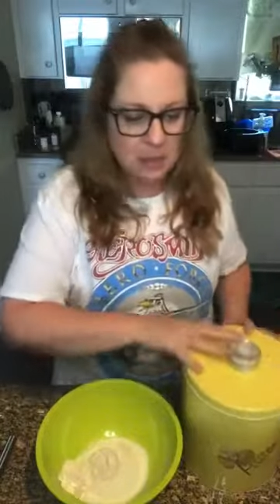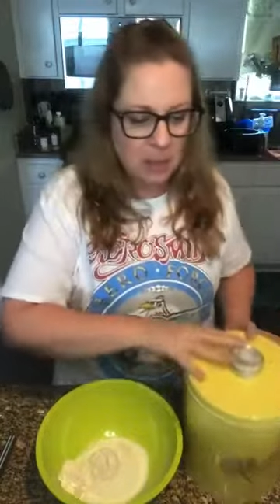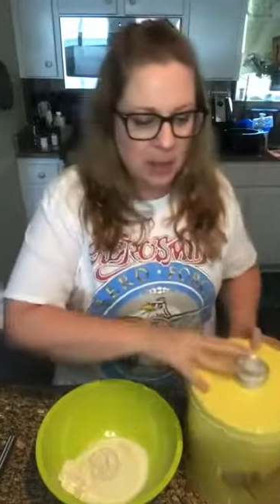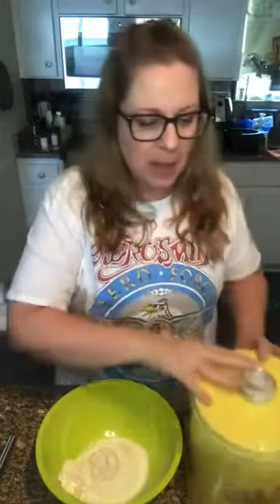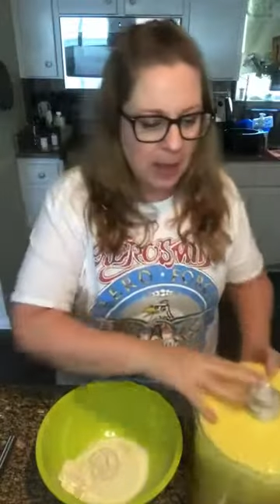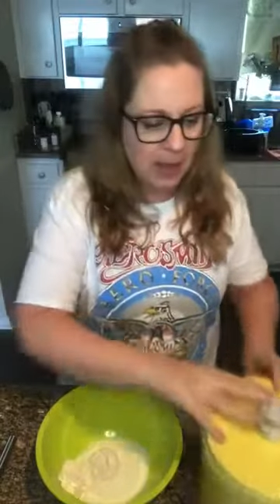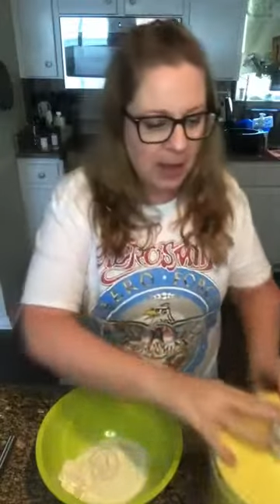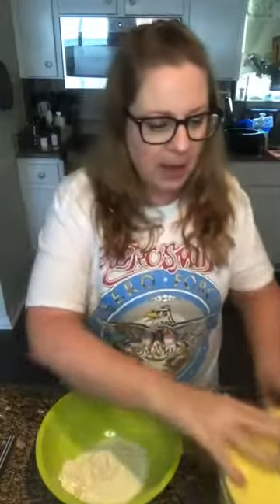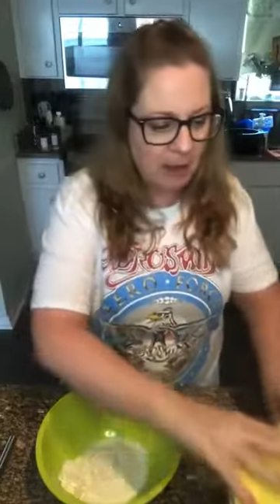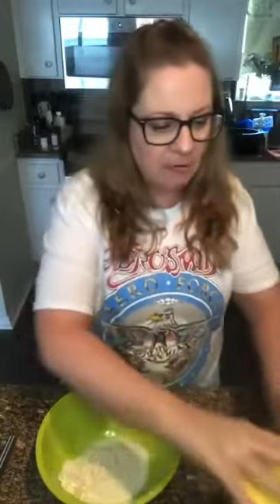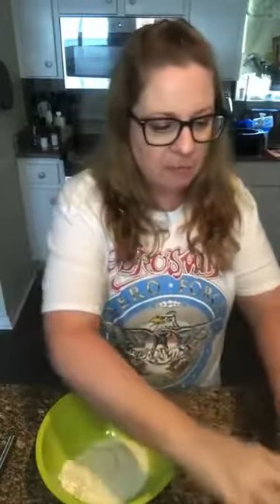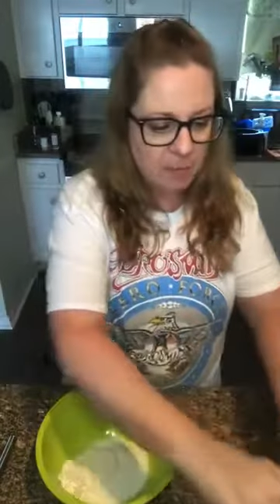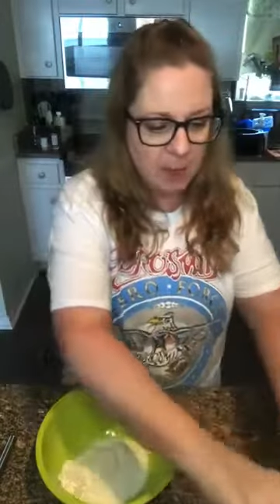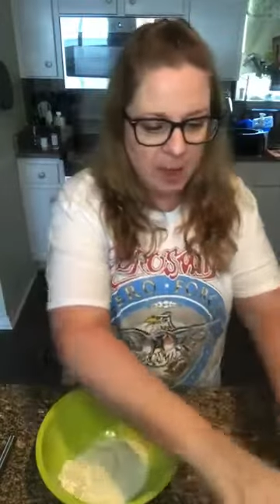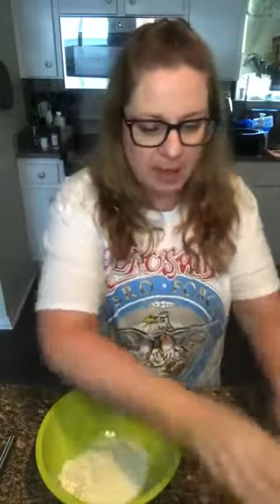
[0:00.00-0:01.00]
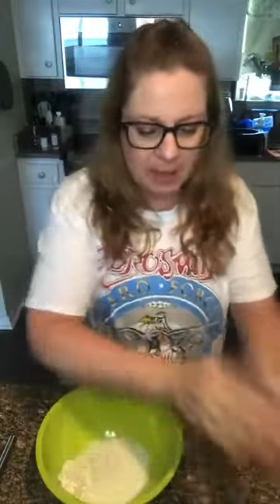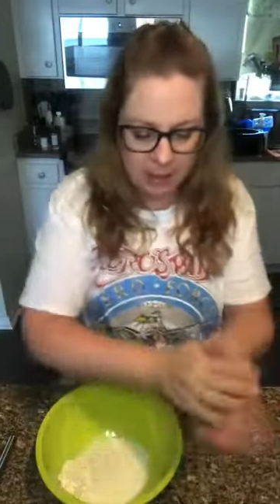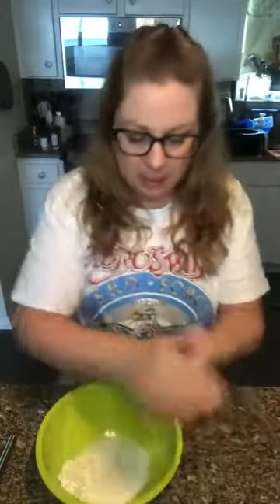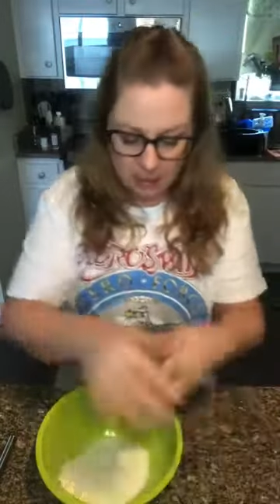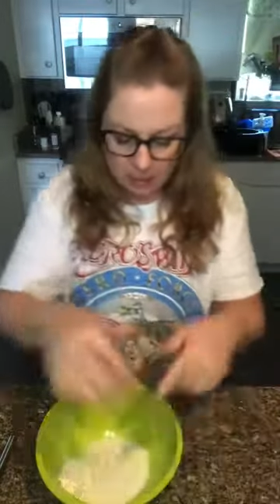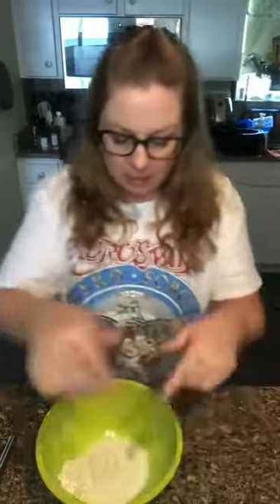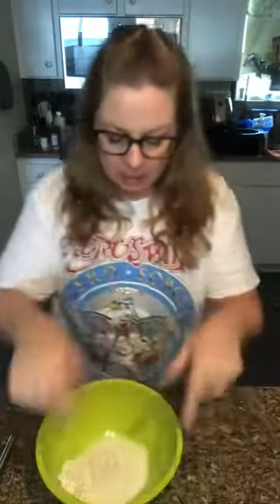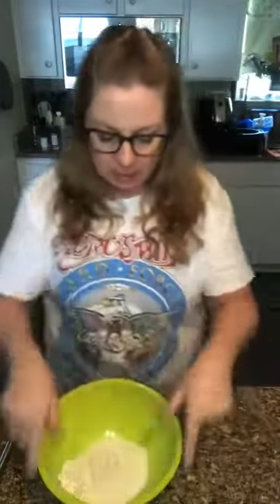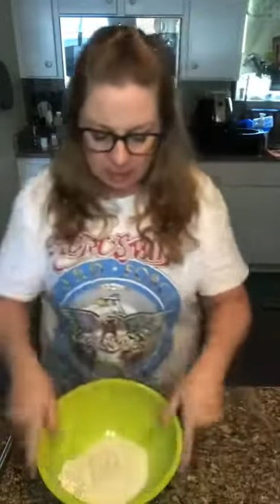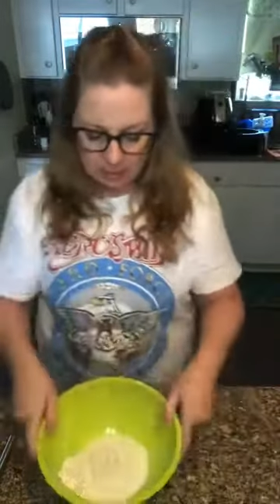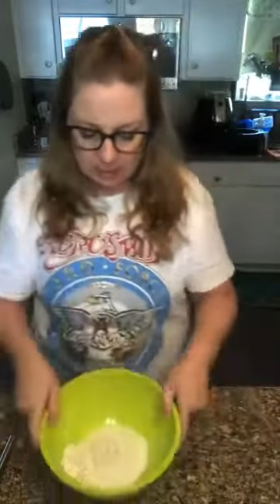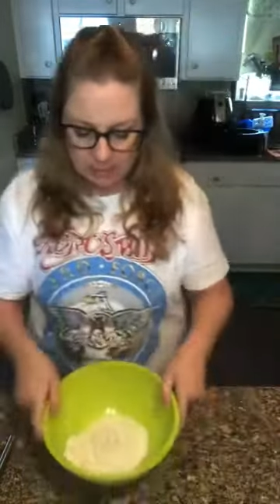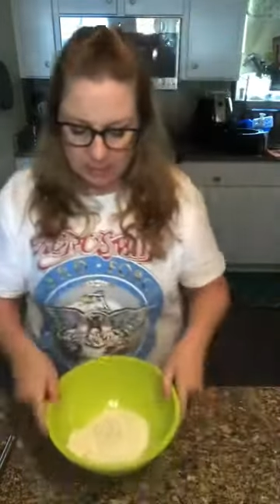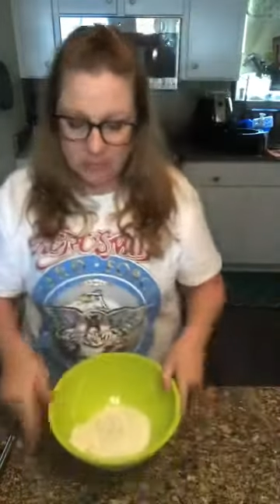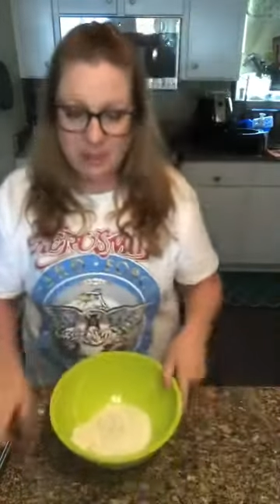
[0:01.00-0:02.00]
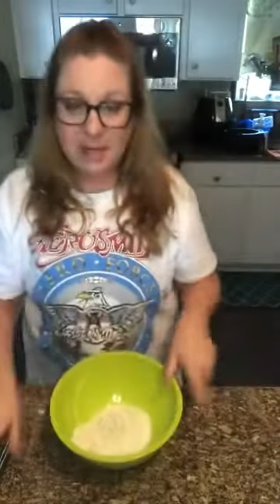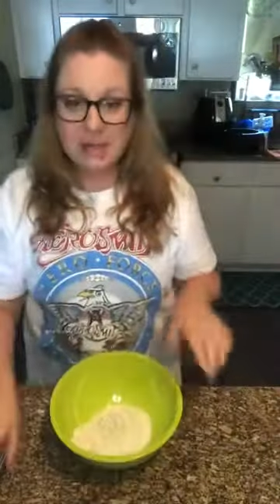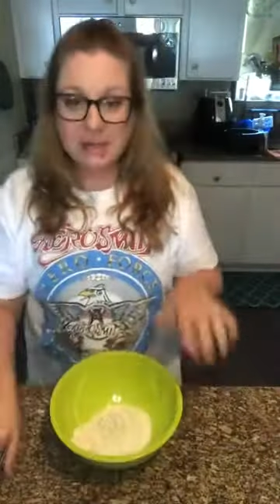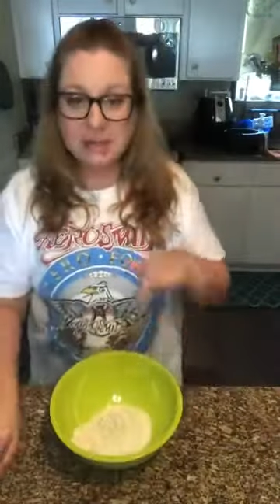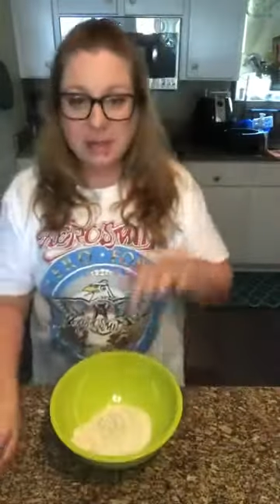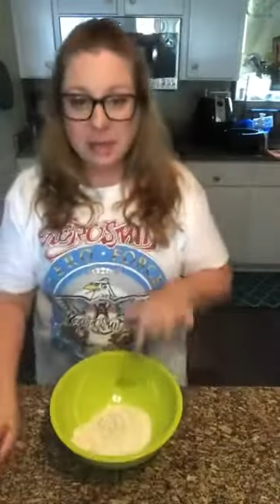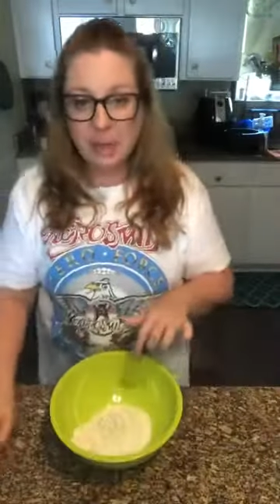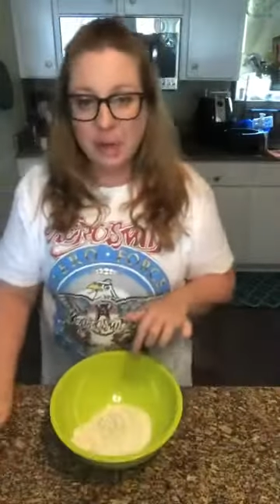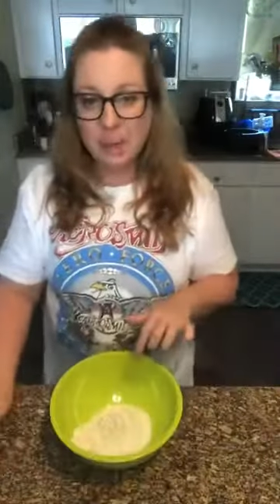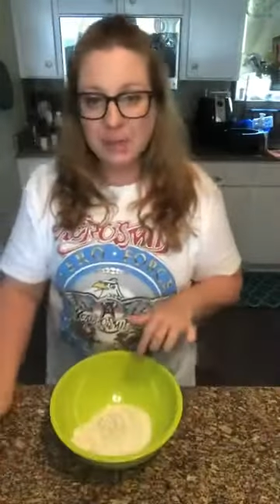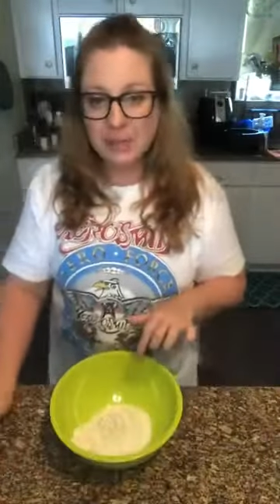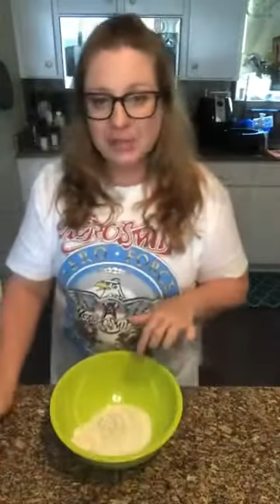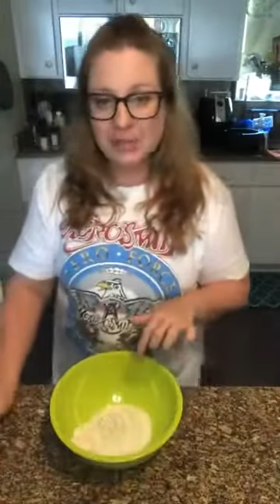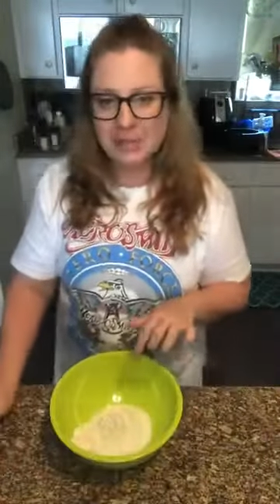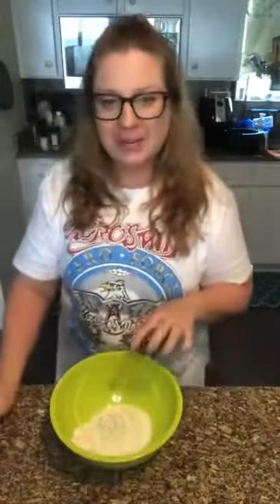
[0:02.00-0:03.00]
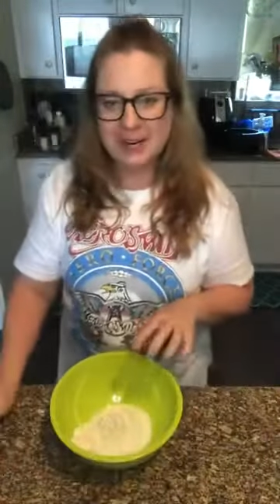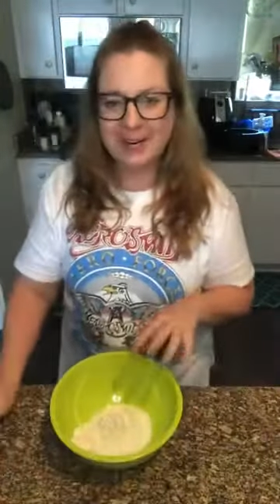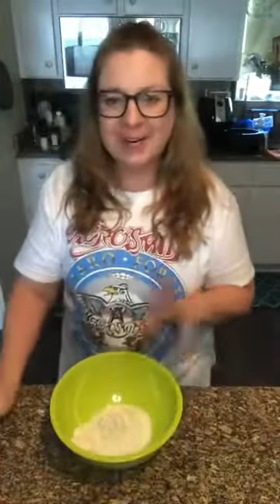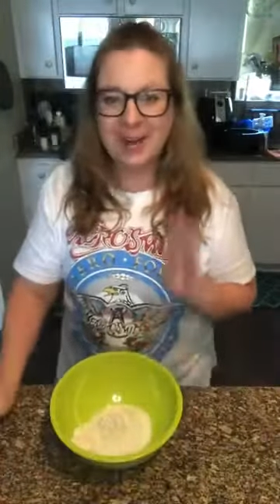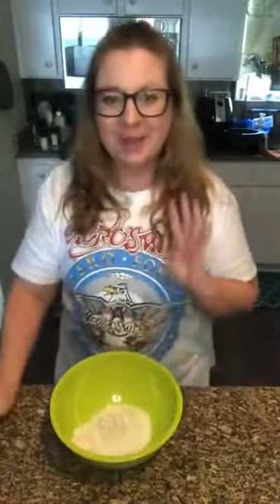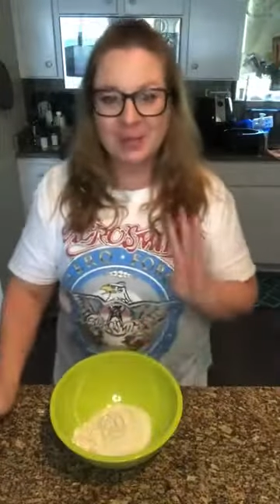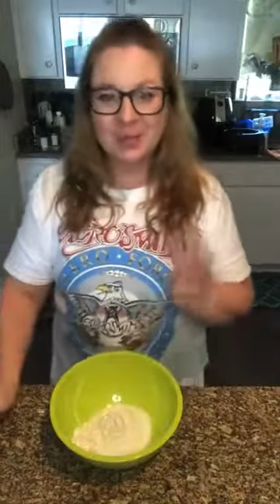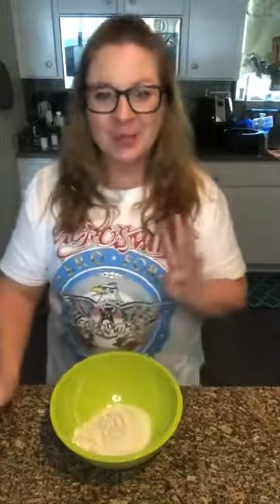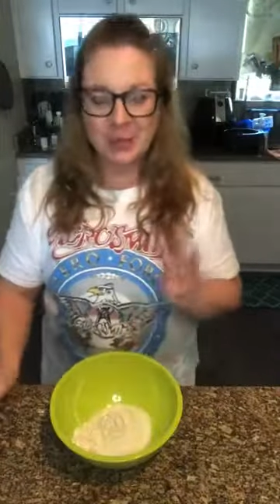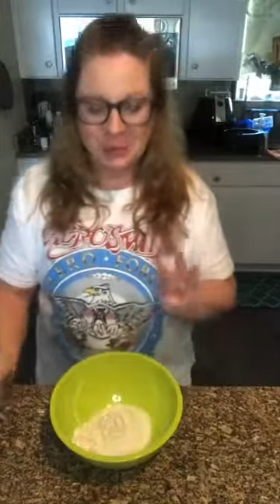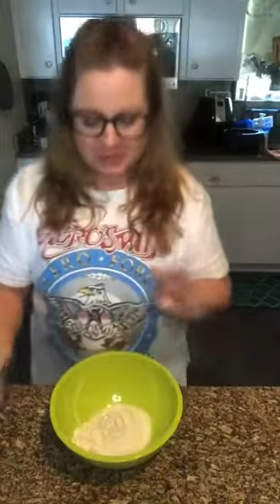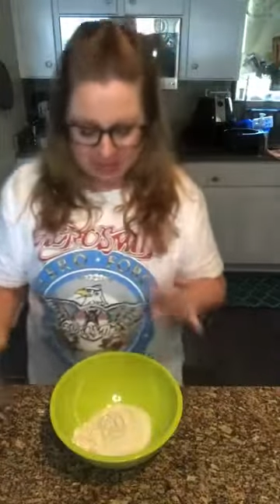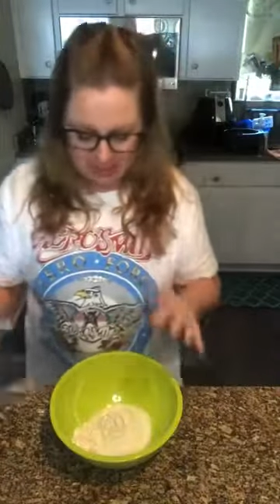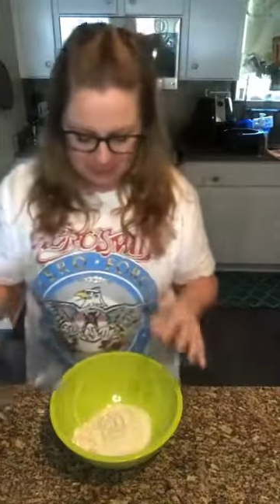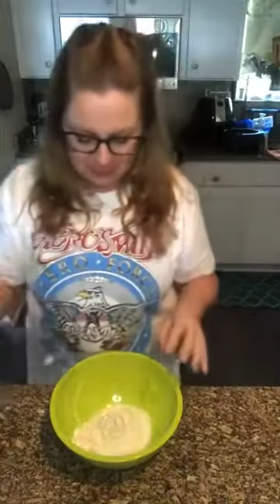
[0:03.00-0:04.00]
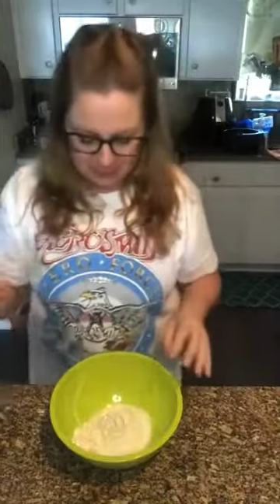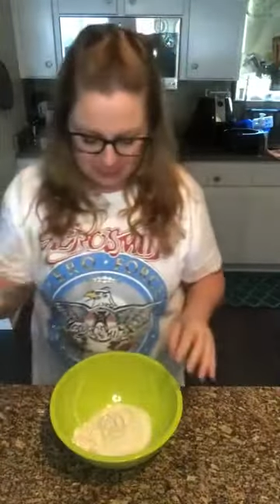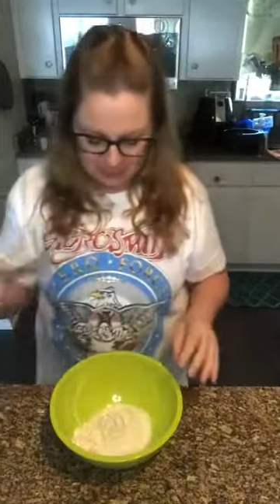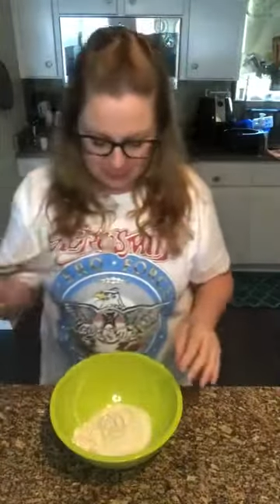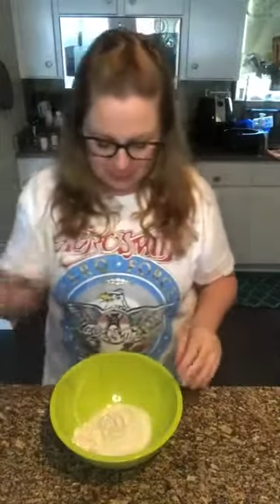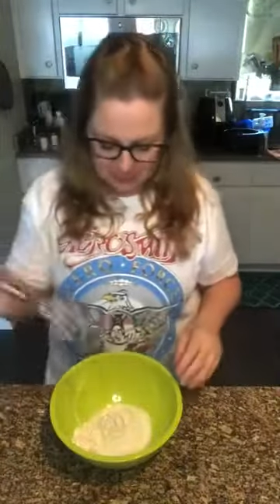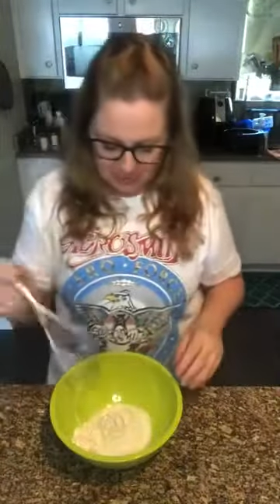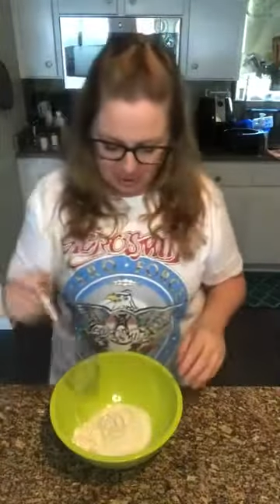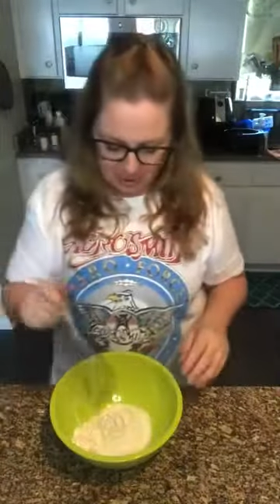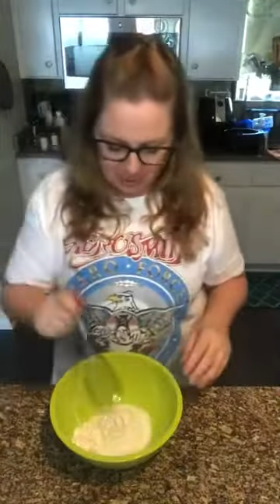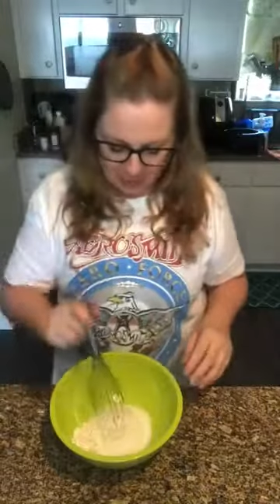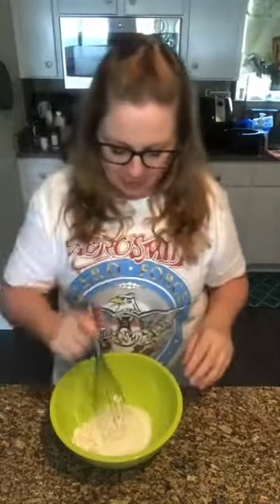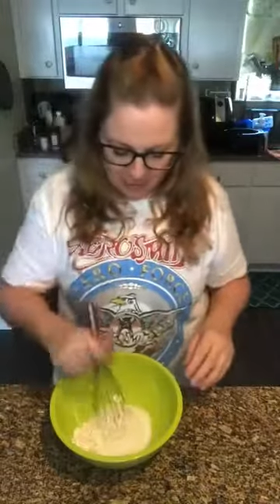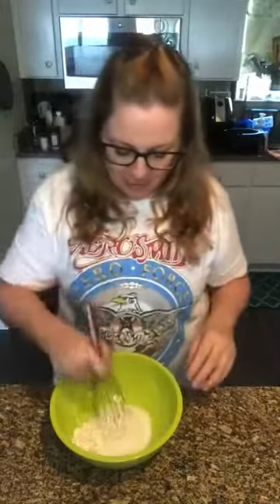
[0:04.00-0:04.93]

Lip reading: I have my less than a cup of sugar and 4 tablespoons of